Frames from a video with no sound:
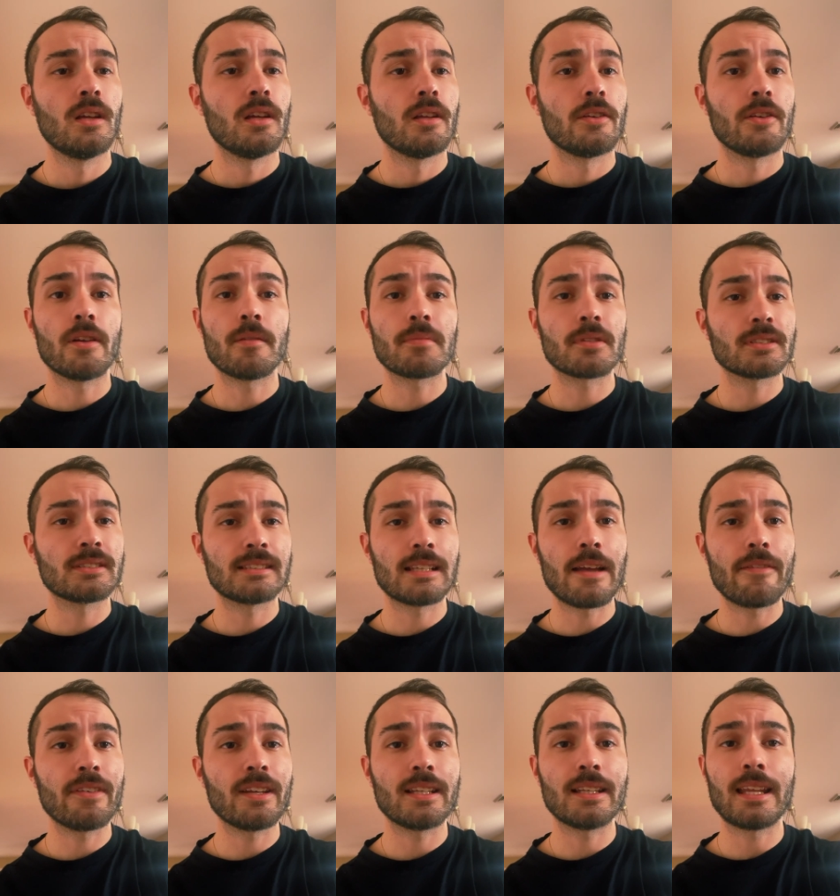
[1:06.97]
Number
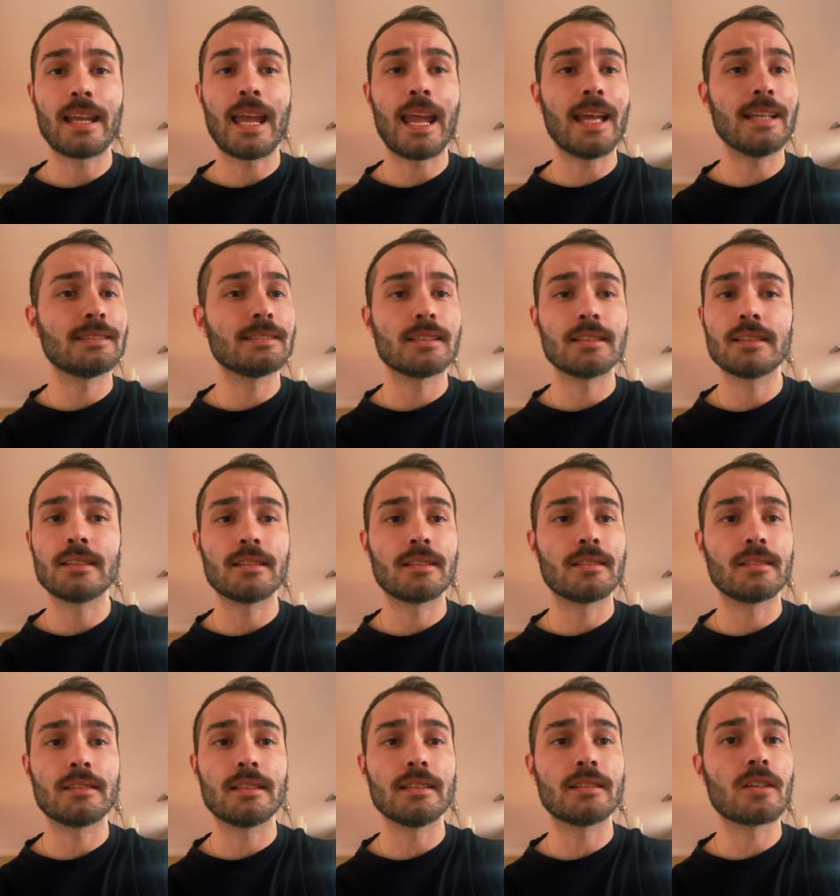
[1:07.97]
seven, it's a
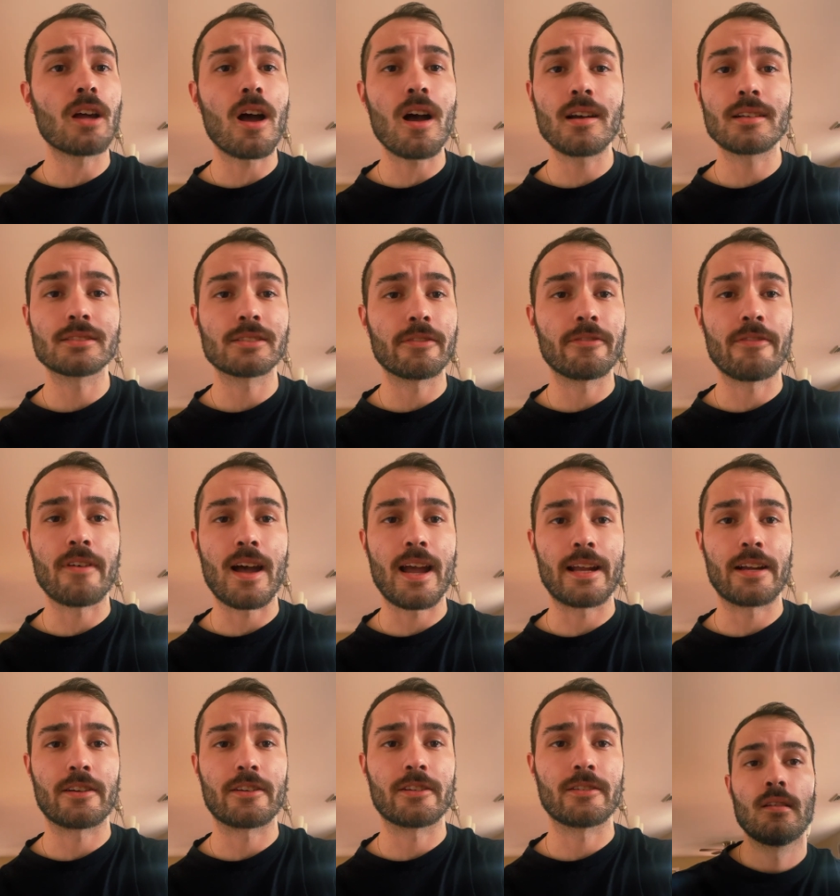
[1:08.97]

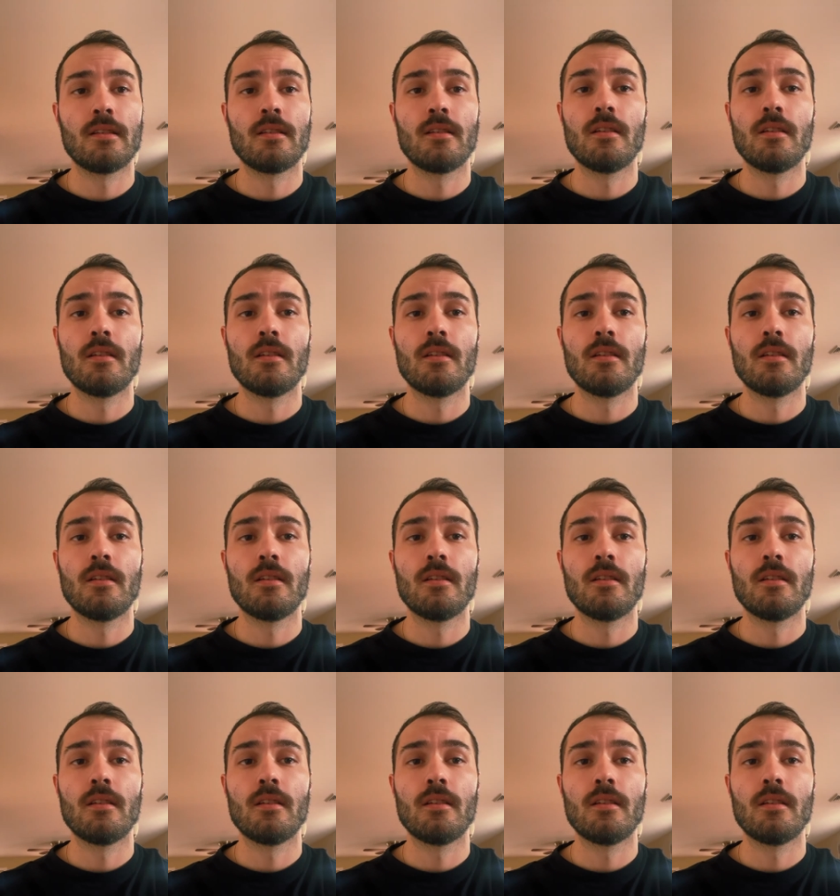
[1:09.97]
detoxifier.